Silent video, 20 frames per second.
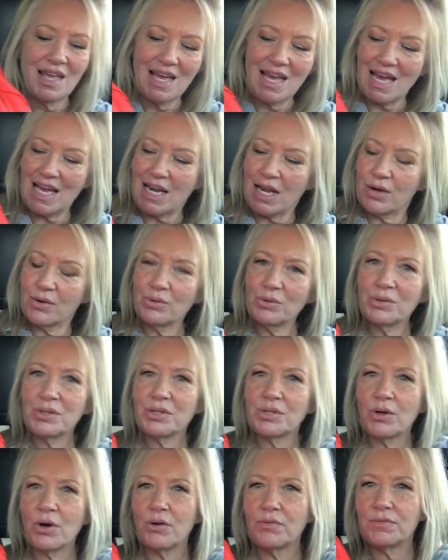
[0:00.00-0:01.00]
And I don't really
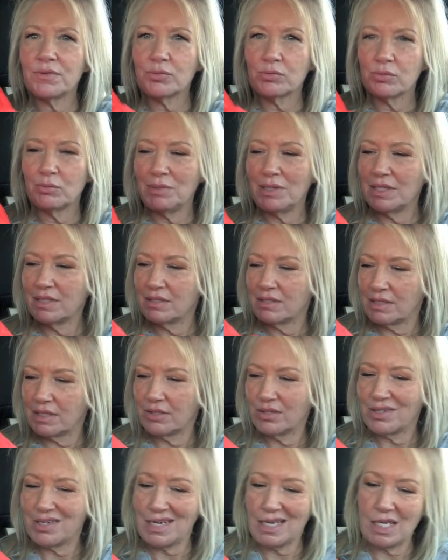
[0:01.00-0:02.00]
know if this would be
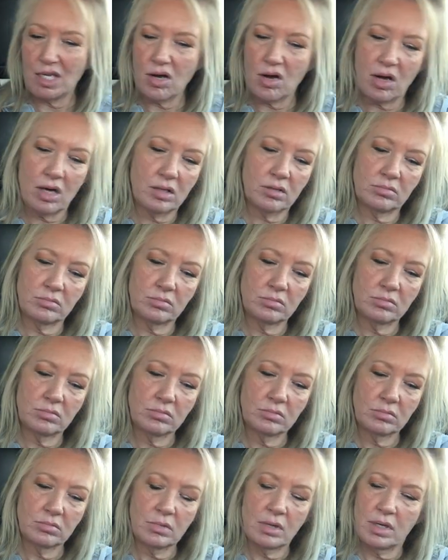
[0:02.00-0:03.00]
considered neon.
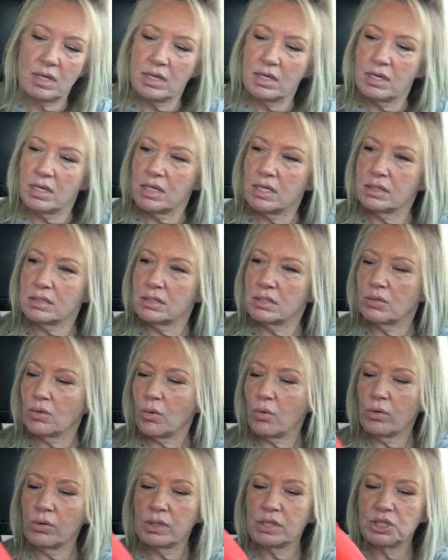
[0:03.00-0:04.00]
It's an
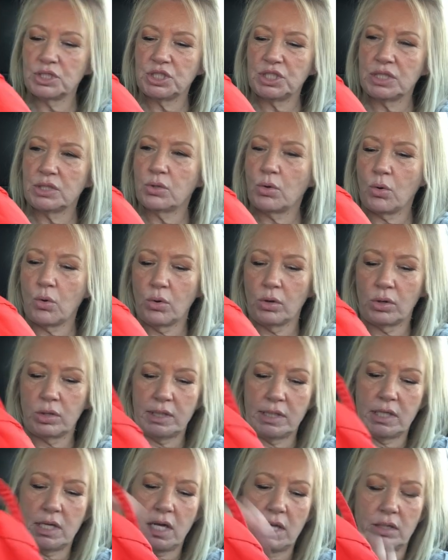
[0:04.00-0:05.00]
orangey
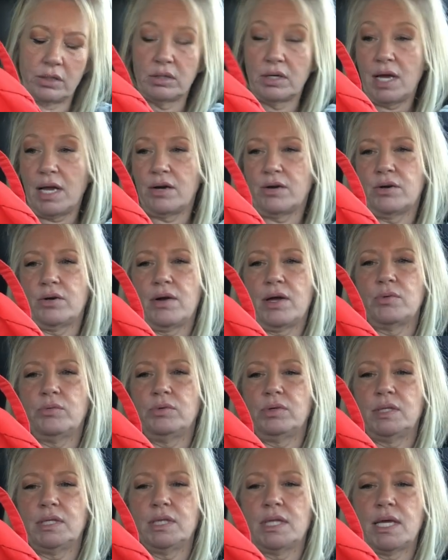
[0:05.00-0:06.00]
corally color. I don't know, I
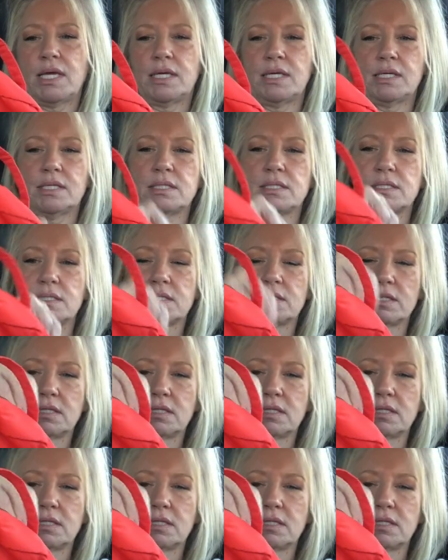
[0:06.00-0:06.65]
really like it. It's